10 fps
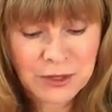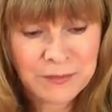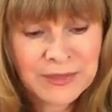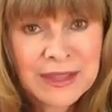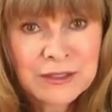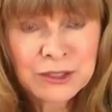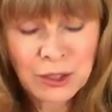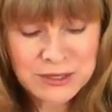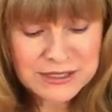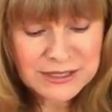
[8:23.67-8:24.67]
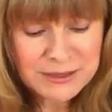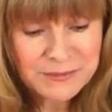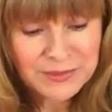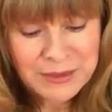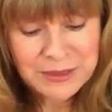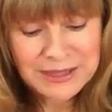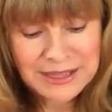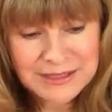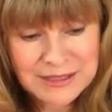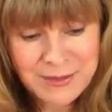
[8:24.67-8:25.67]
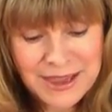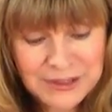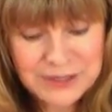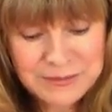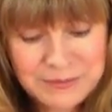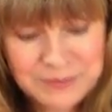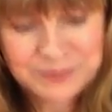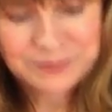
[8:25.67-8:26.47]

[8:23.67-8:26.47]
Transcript: So they're toasted in the batter.